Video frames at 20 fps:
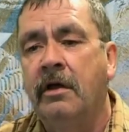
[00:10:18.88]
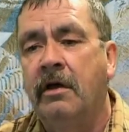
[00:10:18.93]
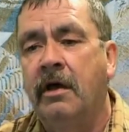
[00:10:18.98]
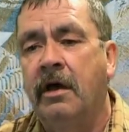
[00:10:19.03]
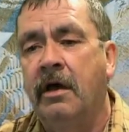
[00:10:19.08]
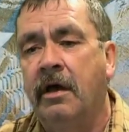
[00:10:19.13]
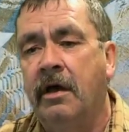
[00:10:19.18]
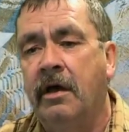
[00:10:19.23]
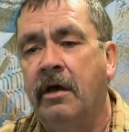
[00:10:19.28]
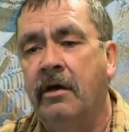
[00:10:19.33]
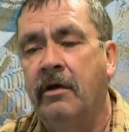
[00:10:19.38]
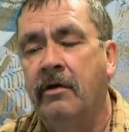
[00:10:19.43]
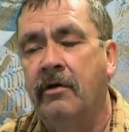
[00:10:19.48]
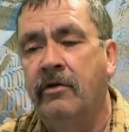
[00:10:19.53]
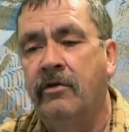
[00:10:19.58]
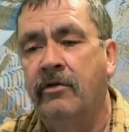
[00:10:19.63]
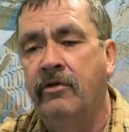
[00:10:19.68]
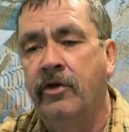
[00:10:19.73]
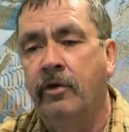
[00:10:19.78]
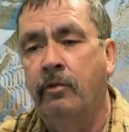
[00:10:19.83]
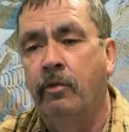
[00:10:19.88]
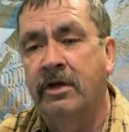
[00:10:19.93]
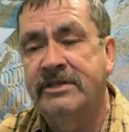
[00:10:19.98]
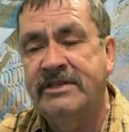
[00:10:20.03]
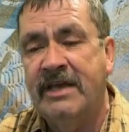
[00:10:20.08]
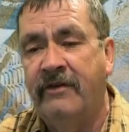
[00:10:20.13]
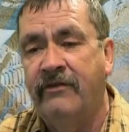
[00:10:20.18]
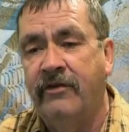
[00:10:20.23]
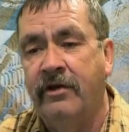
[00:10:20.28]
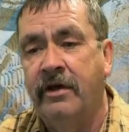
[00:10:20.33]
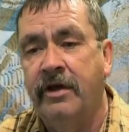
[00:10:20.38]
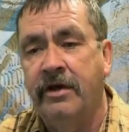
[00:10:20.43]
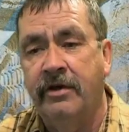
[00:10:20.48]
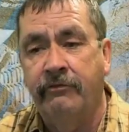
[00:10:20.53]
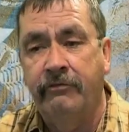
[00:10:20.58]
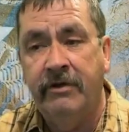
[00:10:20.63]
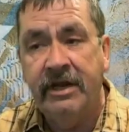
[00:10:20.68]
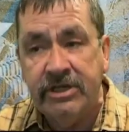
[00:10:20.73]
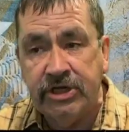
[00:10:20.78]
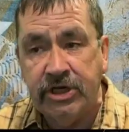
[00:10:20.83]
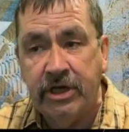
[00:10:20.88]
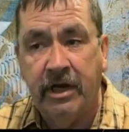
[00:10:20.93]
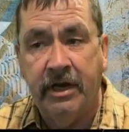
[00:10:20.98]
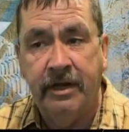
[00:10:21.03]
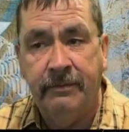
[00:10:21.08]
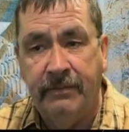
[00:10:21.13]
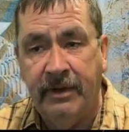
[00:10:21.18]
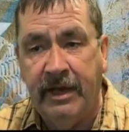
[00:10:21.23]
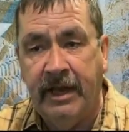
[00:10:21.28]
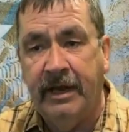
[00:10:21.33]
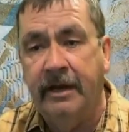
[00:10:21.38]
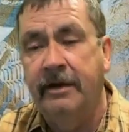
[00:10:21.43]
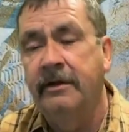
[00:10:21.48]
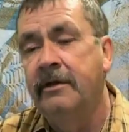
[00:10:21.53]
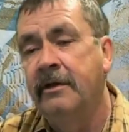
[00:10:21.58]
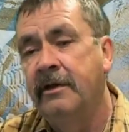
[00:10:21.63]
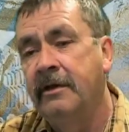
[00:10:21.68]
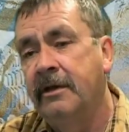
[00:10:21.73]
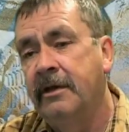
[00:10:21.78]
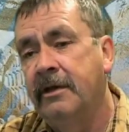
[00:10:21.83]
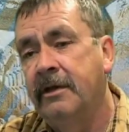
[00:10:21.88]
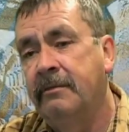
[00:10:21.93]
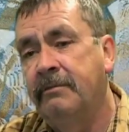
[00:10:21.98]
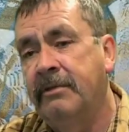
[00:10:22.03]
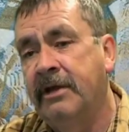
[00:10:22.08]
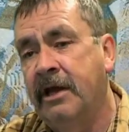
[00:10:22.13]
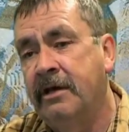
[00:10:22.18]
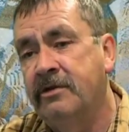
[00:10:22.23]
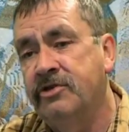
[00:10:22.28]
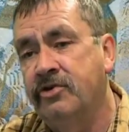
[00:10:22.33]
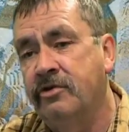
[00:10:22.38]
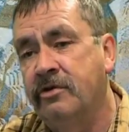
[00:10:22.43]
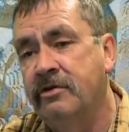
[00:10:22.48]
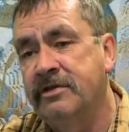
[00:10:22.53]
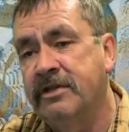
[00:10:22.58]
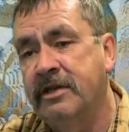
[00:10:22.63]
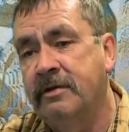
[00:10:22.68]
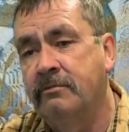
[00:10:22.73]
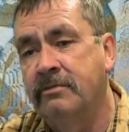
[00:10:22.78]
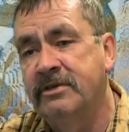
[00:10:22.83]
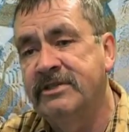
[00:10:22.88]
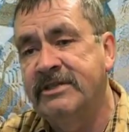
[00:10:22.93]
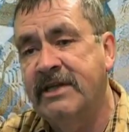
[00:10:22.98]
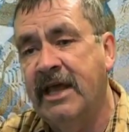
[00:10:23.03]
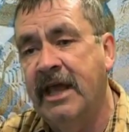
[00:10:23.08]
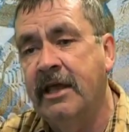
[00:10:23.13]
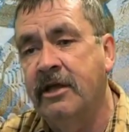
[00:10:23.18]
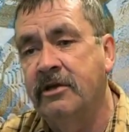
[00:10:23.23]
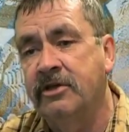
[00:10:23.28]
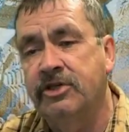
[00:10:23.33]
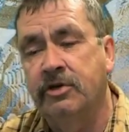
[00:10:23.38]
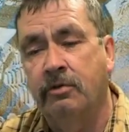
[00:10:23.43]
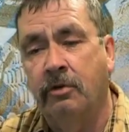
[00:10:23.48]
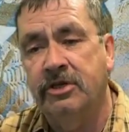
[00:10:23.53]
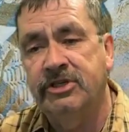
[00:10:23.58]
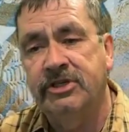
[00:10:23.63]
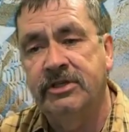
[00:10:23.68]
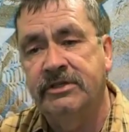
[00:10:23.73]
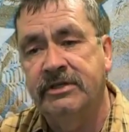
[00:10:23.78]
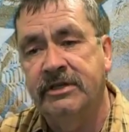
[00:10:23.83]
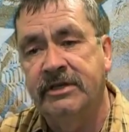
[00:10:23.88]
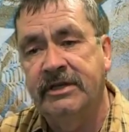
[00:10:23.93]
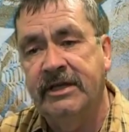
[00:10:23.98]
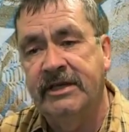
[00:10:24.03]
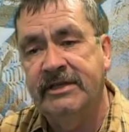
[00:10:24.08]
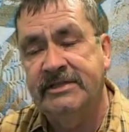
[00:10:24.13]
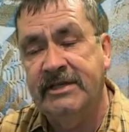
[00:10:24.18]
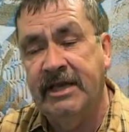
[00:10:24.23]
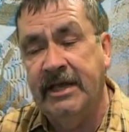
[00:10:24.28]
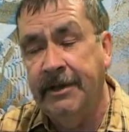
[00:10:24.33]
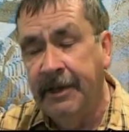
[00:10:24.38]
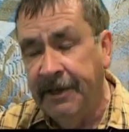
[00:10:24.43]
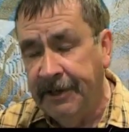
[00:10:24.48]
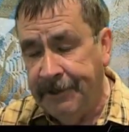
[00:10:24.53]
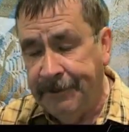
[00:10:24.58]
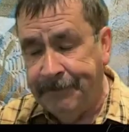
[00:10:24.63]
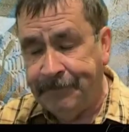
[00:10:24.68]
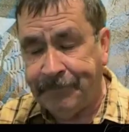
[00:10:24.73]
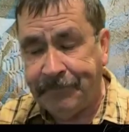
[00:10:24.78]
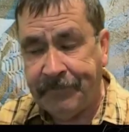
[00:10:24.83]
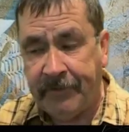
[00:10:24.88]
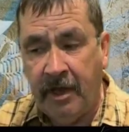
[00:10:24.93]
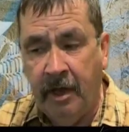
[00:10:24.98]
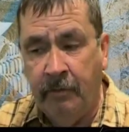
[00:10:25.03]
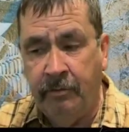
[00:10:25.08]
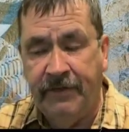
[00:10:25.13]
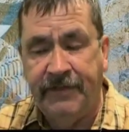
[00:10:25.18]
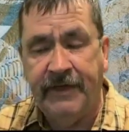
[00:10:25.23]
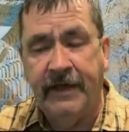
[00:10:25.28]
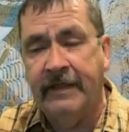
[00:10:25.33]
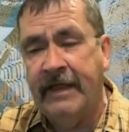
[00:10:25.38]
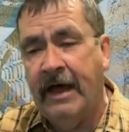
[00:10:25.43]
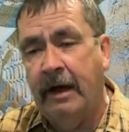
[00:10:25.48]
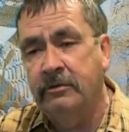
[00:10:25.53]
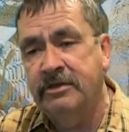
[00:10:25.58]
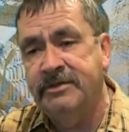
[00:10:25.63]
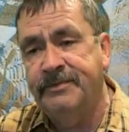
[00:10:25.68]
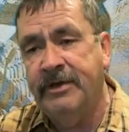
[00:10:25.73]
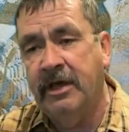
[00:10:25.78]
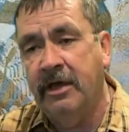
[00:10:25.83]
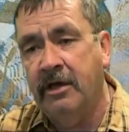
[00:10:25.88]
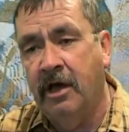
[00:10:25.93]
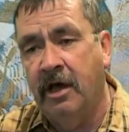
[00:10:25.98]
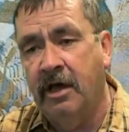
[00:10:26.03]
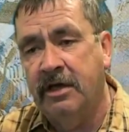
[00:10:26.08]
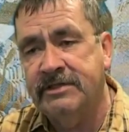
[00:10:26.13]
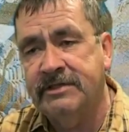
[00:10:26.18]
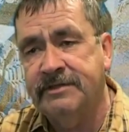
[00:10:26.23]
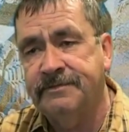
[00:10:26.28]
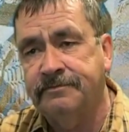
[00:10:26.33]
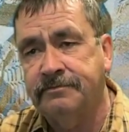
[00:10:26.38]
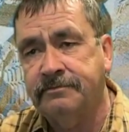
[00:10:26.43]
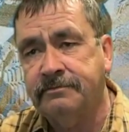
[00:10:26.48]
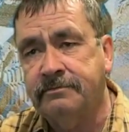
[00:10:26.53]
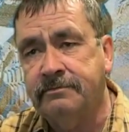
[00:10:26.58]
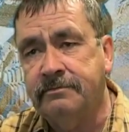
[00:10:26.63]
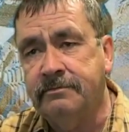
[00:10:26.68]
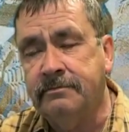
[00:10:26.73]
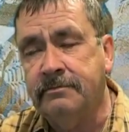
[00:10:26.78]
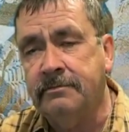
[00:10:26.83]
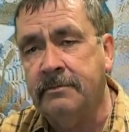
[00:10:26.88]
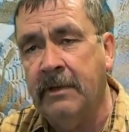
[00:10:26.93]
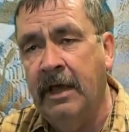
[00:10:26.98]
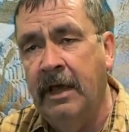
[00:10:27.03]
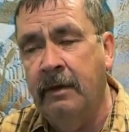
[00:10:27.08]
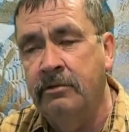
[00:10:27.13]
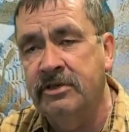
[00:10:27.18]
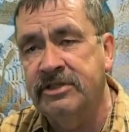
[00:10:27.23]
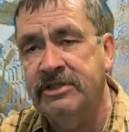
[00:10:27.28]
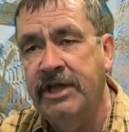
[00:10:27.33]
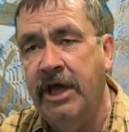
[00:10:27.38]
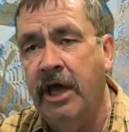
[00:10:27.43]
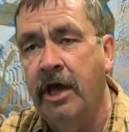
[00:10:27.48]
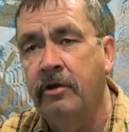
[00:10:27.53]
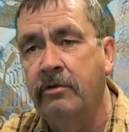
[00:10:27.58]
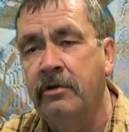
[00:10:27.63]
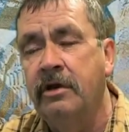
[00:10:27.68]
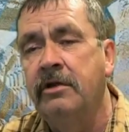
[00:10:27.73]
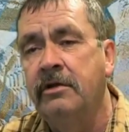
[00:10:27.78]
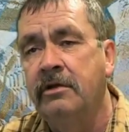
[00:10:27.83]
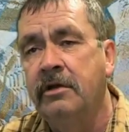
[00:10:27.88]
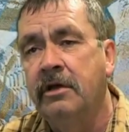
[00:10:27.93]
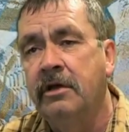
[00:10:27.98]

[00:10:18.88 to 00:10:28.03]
that whatever had originally been below Jerusalem was taken to Washington, D.C. And we think that was because it was known